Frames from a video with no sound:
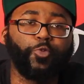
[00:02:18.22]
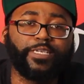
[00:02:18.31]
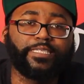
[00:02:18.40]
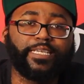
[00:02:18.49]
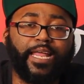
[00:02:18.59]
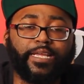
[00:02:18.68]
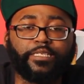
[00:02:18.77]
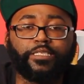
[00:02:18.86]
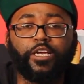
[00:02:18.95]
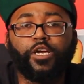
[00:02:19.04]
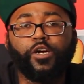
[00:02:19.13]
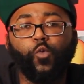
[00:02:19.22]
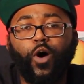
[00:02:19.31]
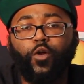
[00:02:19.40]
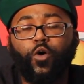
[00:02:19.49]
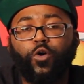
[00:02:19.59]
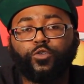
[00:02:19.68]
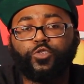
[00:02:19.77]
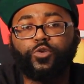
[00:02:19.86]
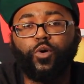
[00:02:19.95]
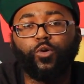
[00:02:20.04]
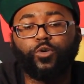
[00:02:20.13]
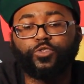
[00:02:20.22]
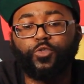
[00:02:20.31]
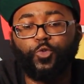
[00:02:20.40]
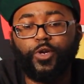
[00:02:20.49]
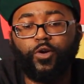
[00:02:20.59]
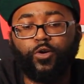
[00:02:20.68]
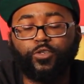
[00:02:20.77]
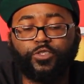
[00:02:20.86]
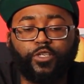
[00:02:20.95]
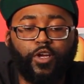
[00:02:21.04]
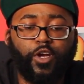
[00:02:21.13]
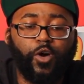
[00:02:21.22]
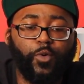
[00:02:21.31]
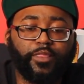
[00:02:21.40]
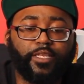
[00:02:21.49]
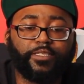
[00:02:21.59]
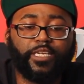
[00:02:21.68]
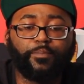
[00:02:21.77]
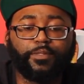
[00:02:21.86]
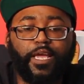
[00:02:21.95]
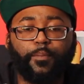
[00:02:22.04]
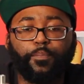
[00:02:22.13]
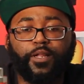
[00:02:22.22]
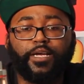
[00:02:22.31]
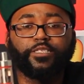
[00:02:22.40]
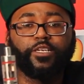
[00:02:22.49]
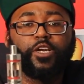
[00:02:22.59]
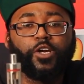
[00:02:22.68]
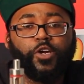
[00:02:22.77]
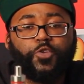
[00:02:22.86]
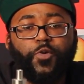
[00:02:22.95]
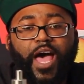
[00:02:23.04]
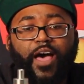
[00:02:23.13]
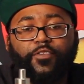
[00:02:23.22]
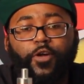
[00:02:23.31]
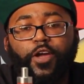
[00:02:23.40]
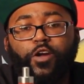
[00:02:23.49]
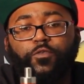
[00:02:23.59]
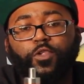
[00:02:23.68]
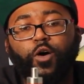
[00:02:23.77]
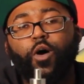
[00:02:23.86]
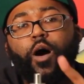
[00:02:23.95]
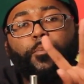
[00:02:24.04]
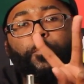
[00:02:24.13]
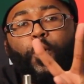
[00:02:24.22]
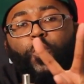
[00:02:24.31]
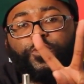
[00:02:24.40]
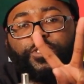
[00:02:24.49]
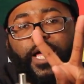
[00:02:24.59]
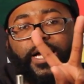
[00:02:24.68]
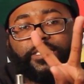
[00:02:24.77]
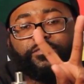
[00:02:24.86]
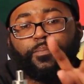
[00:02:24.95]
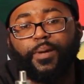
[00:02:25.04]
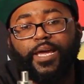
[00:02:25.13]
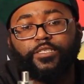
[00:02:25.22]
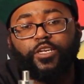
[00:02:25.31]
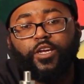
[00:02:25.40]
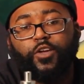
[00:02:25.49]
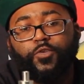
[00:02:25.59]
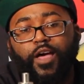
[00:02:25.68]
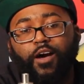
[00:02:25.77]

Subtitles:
3 settings, 1 hole, 2 holes, or 3 holes. With the Subtank Plus, you have your airflow on both sides of the base. You